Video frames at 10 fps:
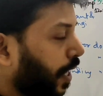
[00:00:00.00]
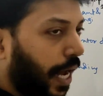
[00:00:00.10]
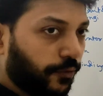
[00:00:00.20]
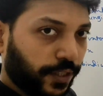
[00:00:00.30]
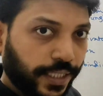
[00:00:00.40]

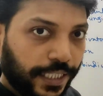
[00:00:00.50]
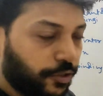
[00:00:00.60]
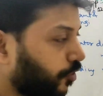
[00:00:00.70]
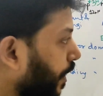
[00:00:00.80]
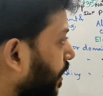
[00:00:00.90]
After the
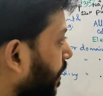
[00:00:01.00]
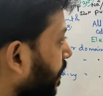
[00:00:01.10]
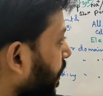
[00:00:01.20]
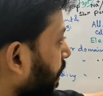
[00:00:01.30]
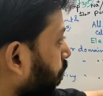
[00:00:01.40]

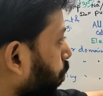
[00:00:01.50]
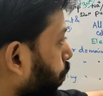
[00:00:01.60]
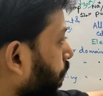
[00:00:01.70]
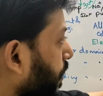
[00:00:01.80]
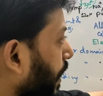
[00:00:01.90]
contractions,
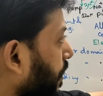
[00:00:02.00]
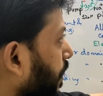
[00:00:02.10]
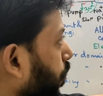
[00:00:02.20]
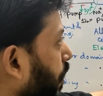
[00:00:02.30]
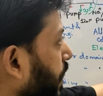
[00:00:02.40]
through the
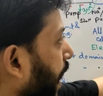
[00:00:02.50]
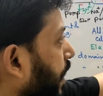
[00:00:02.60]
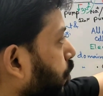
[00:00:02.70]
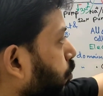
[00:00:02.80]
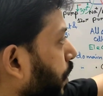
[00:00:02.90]
Sarka 1
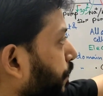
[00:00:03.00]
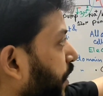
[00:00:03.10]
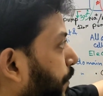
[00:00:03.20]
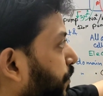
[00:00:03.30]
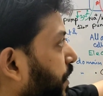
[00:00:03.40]
and through the
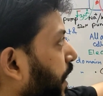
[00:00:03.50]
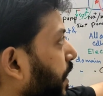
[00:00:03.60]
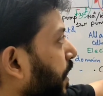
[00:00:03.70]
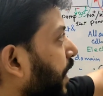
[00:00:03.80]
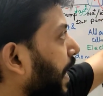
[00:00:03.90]

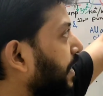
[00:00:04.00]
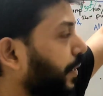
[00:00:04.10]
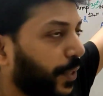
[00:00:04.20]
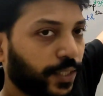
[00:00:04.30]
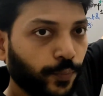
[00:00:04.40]
PMCA,
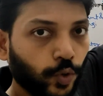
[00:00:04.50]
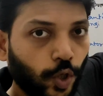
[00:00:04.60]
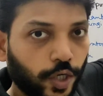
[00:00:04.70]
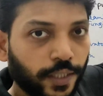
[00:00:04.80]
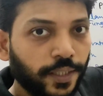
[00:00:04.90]
calcium export
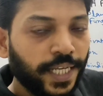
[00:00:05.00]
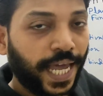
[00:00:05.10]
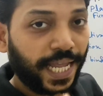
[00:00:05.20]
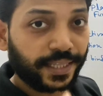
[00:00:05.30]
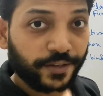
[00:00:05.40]
occur
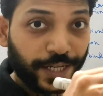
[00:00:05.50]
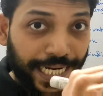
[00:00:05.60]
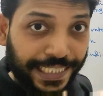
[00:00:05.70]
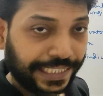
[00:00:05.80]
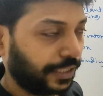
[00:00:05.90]
and
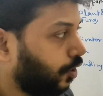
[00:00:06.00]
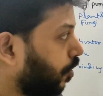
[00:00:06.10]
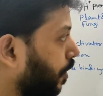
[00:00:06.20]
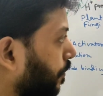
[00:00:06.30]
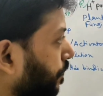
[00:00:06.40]
relaxation
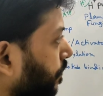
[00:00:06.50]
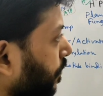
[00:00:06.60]
occur.